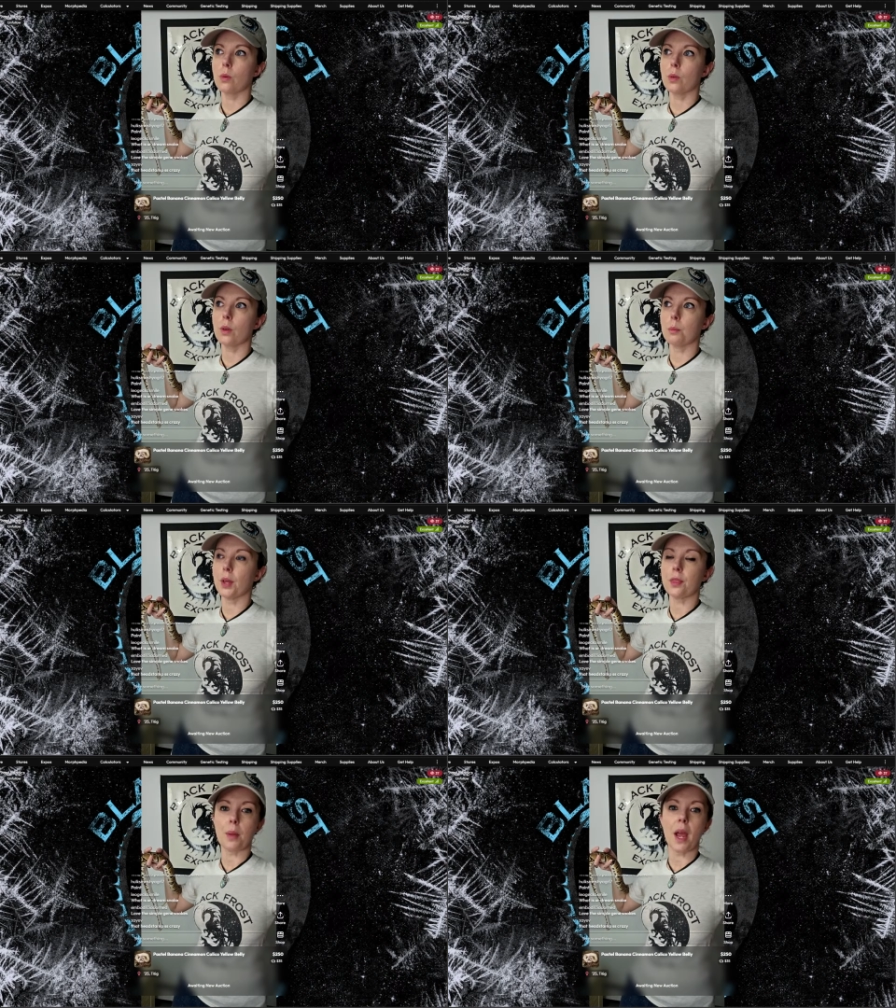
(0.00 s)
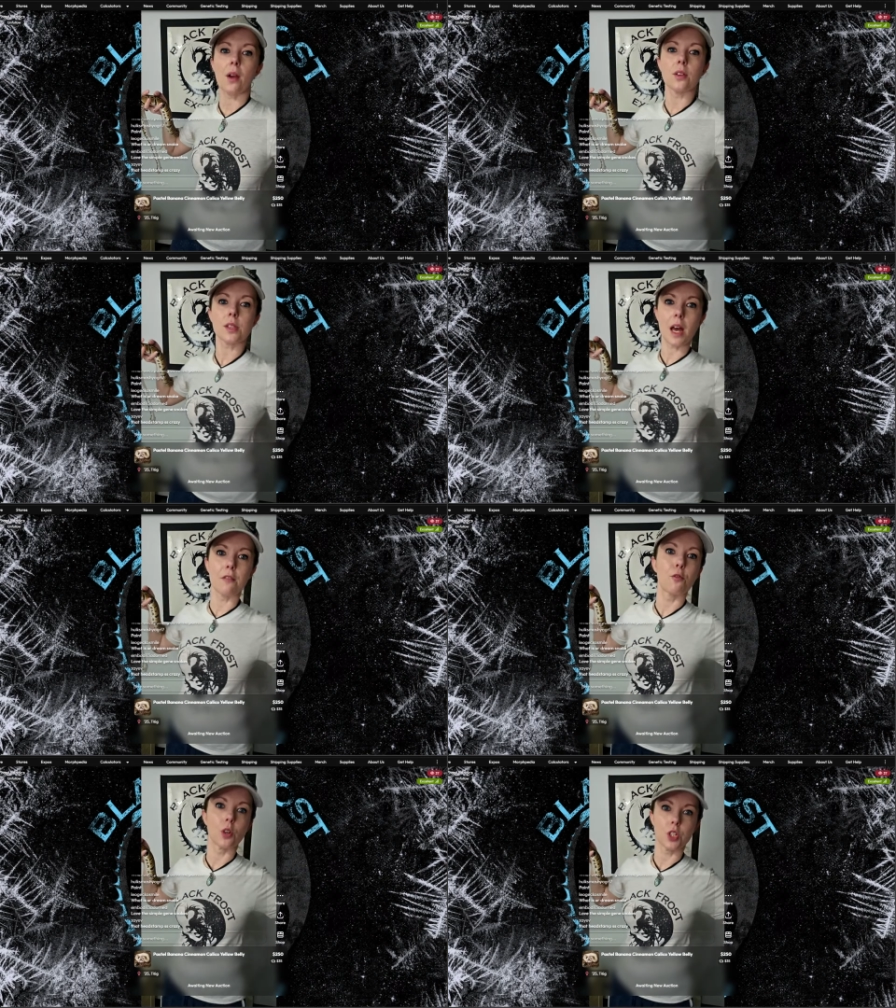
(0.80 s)
but the parents had
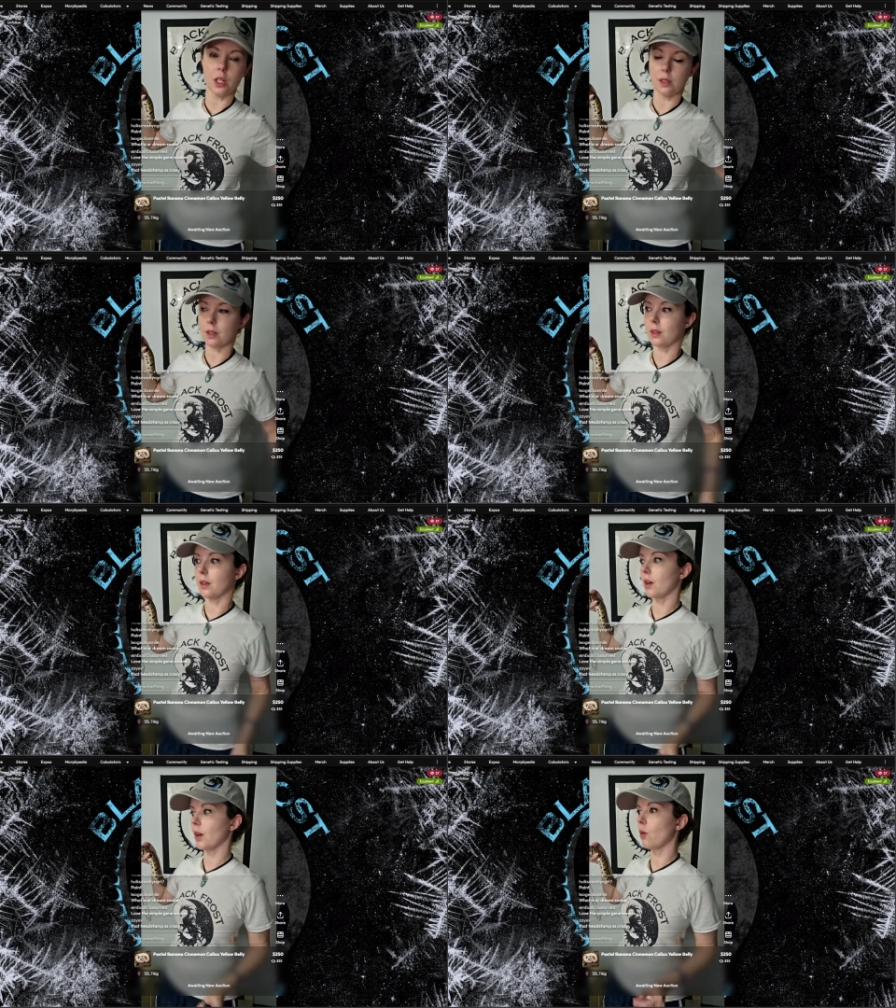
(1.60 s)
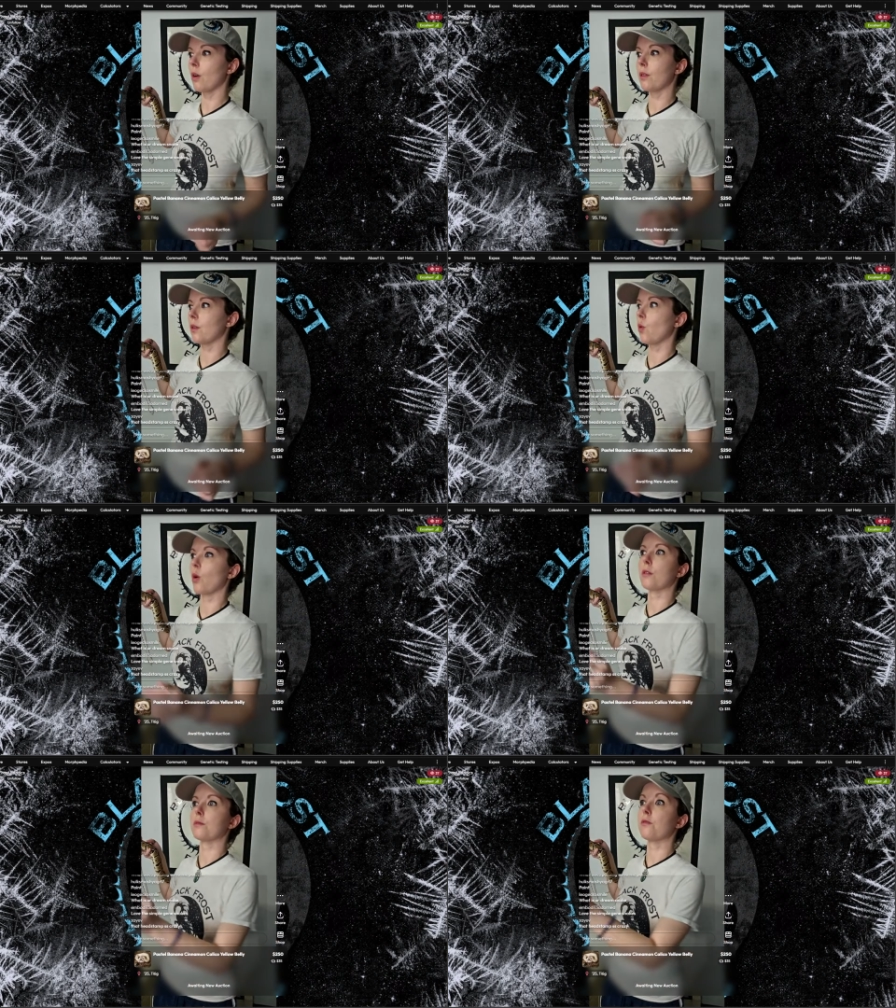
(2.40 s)
4 genes
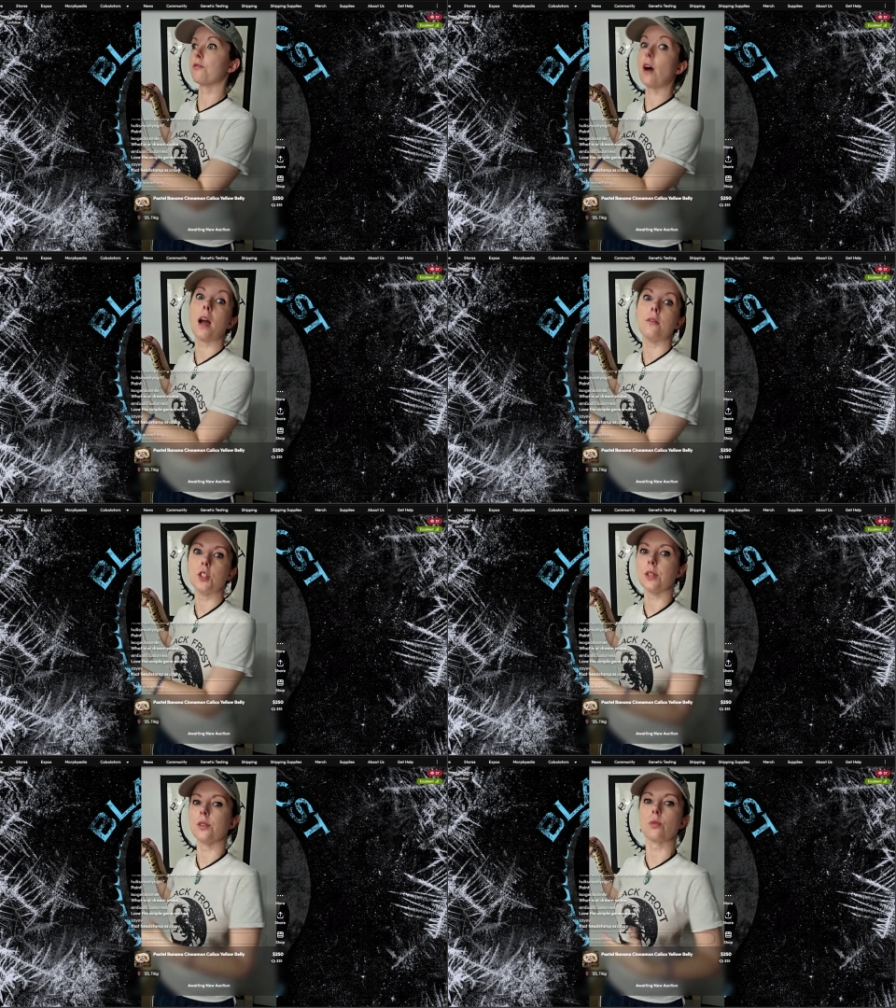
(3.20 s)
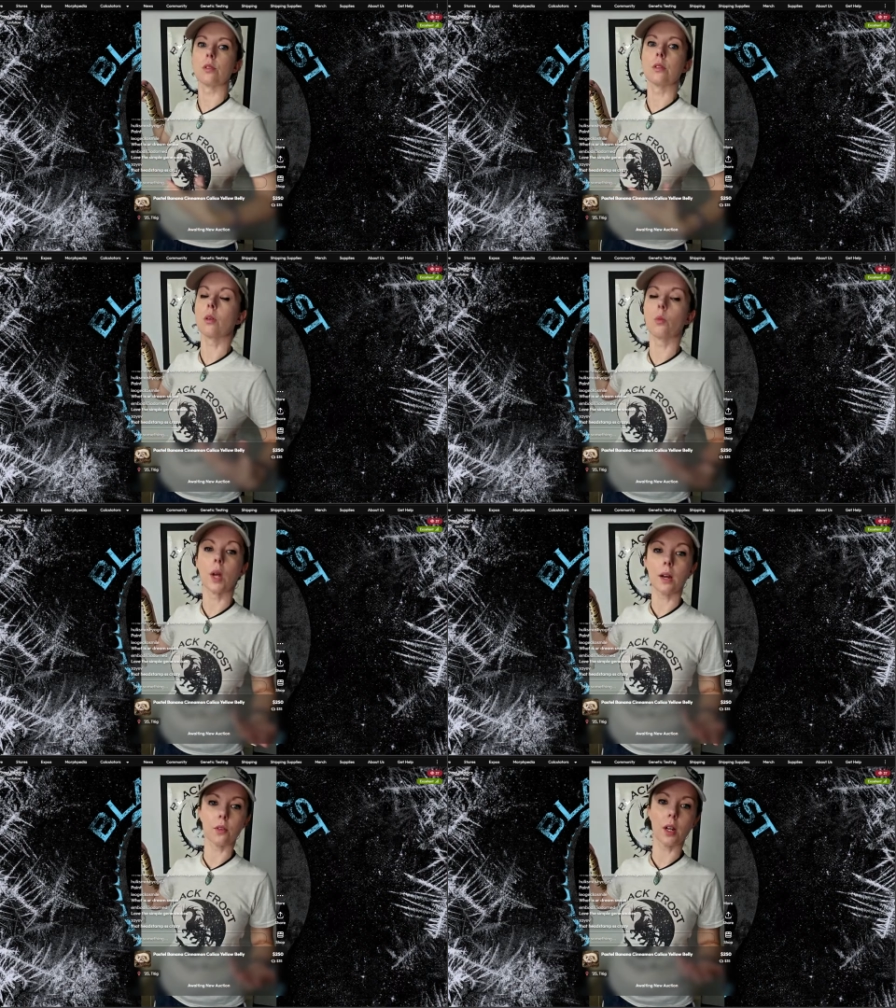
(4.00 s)
or 5 genes or
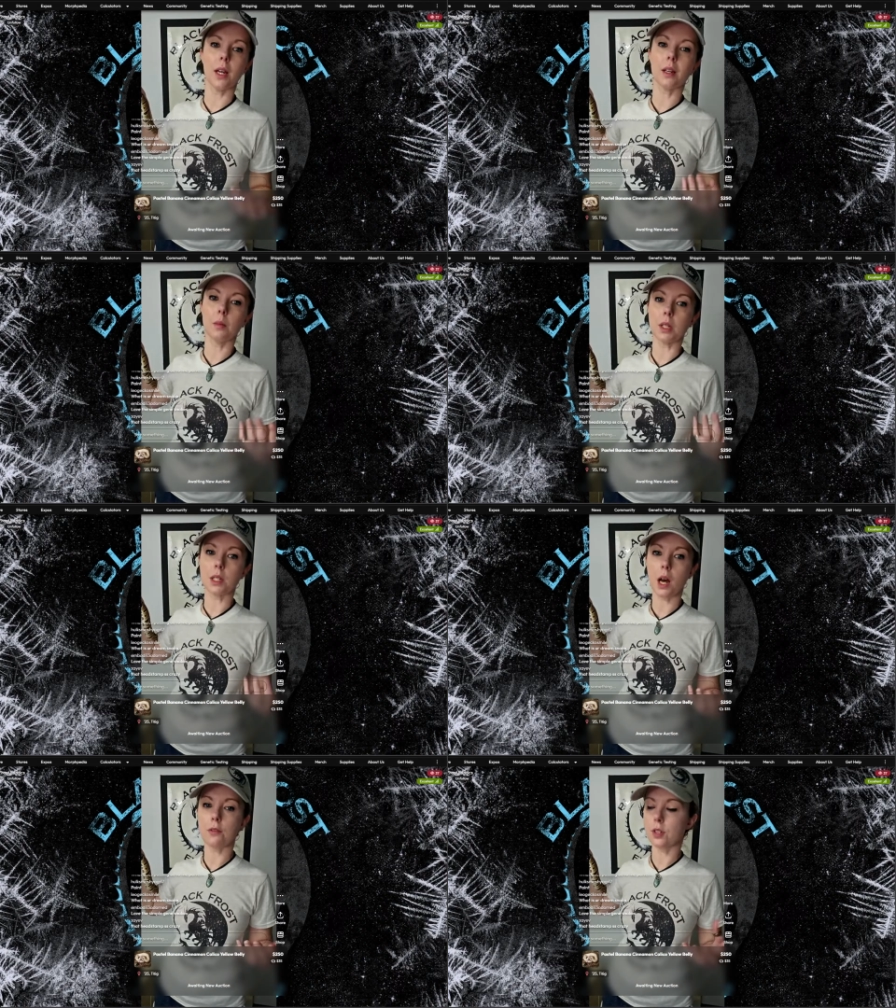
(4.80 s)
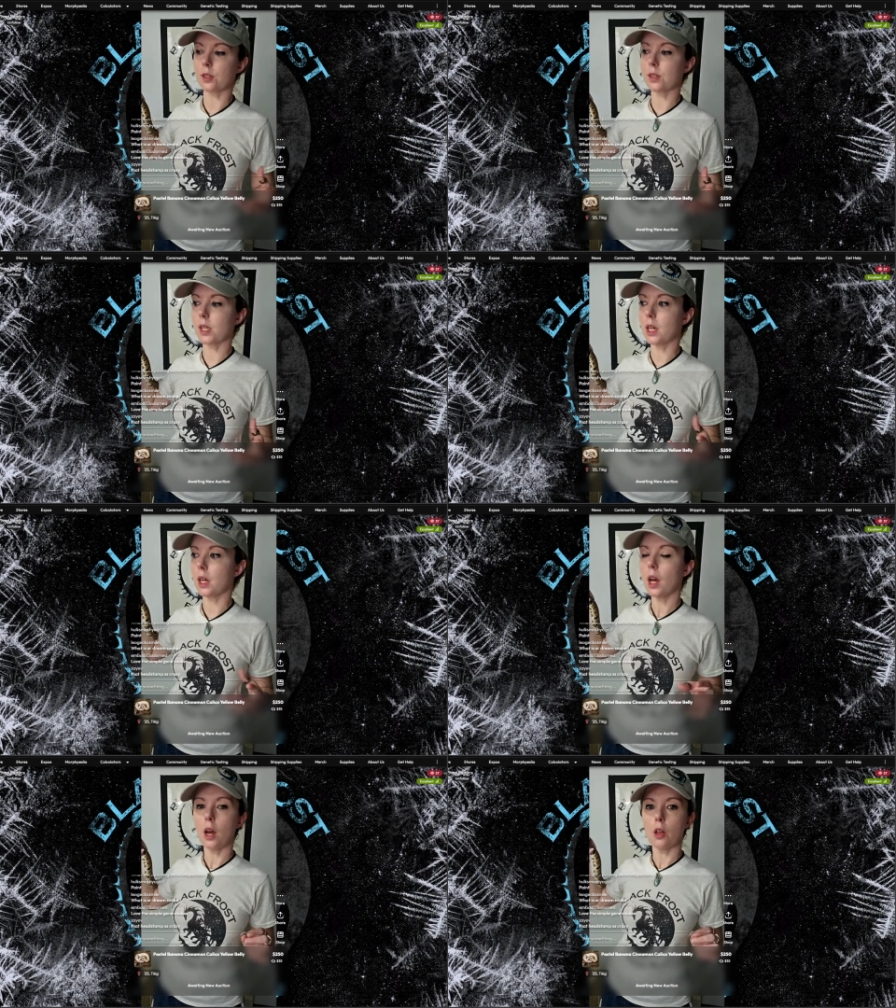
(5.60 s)
whatever, it can be tough to
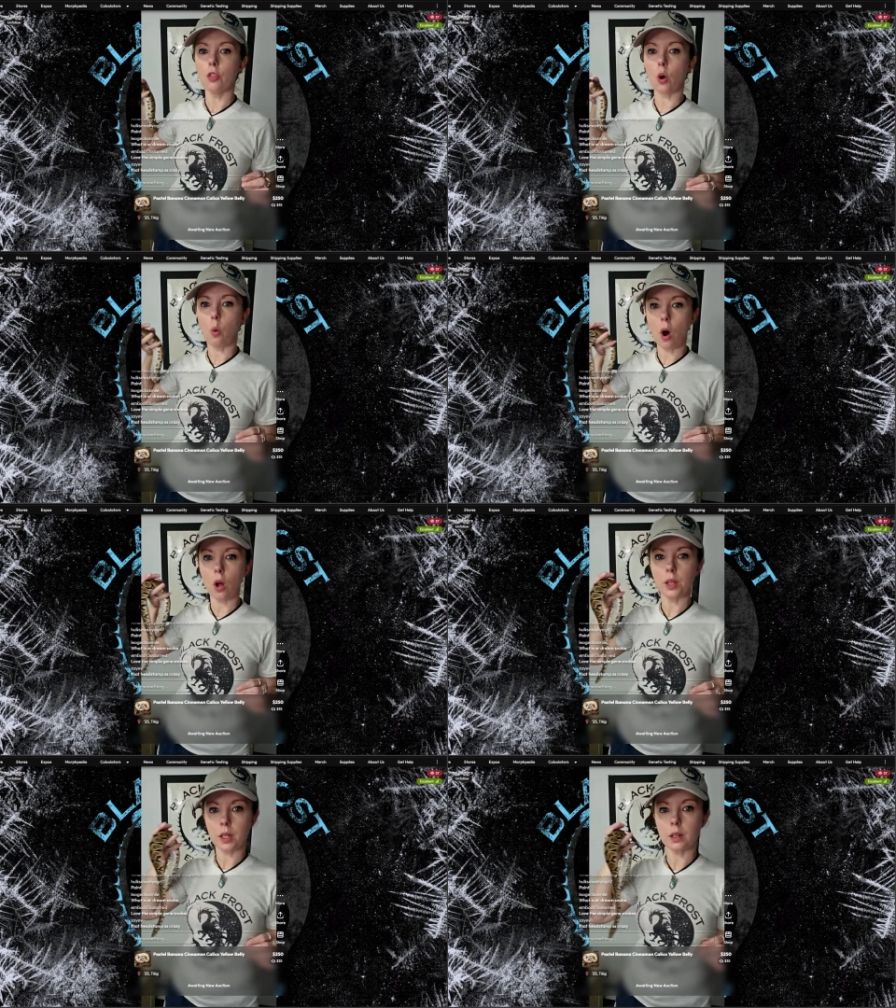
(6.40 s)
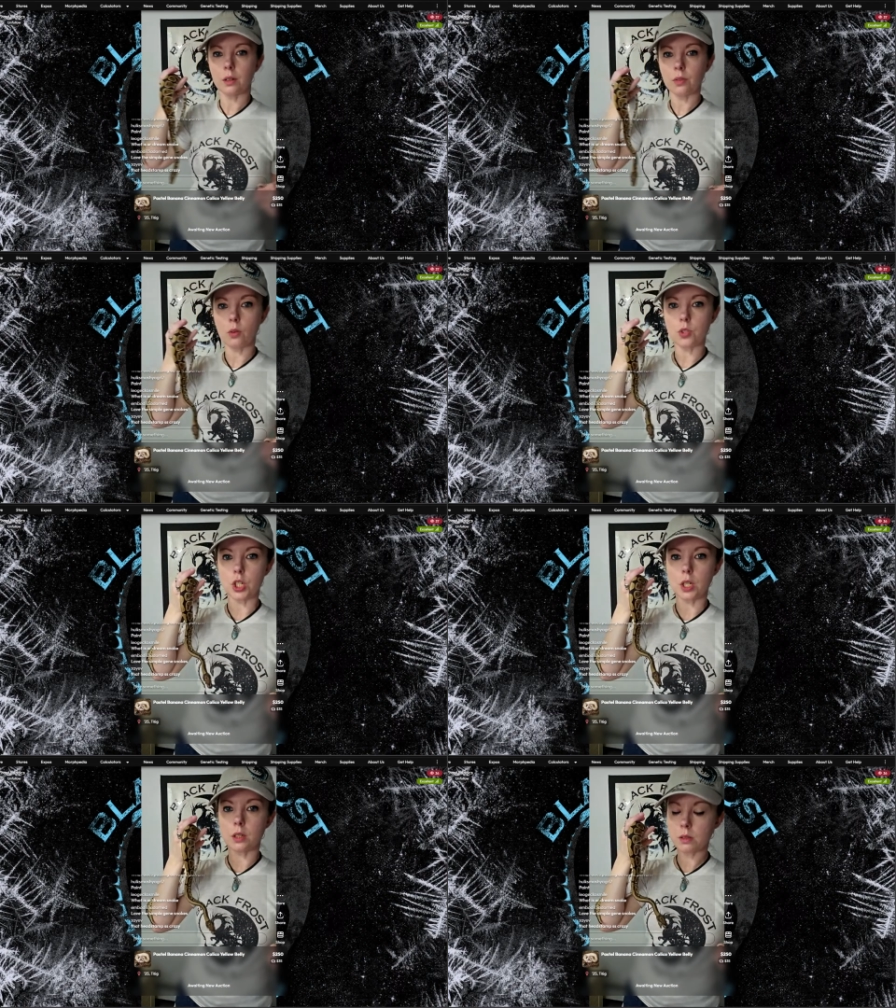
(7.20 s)
see the quality of those
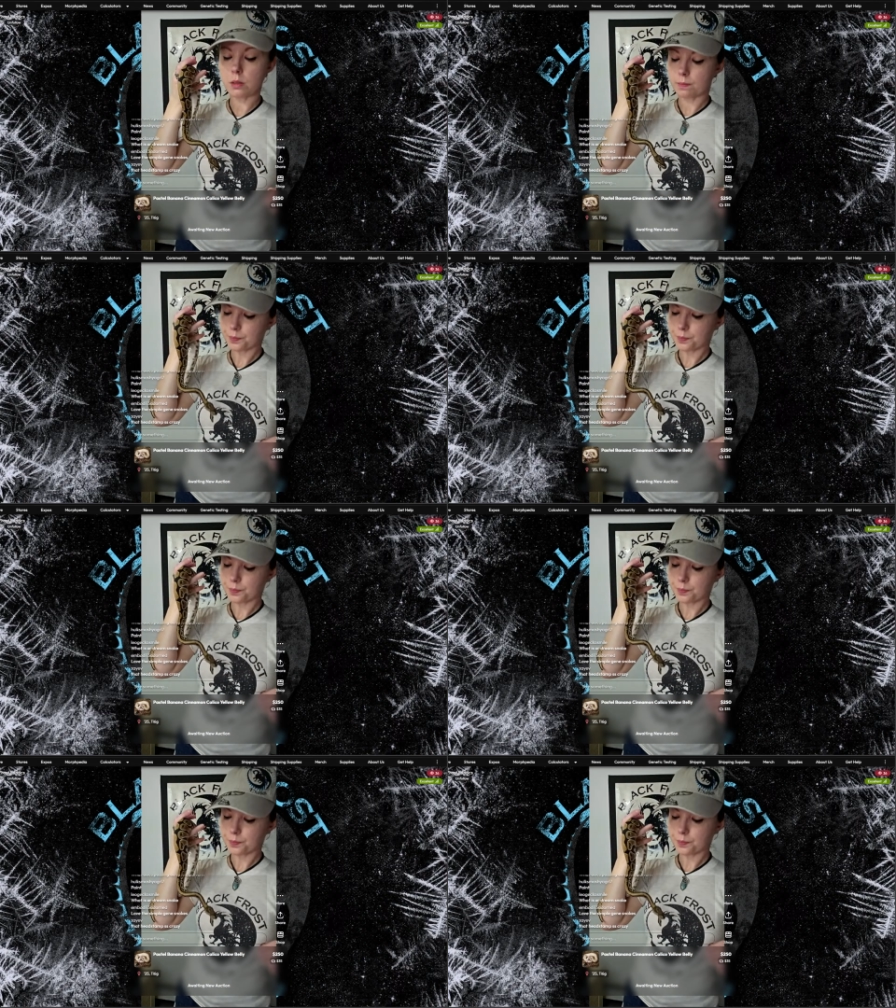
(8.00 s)
genes.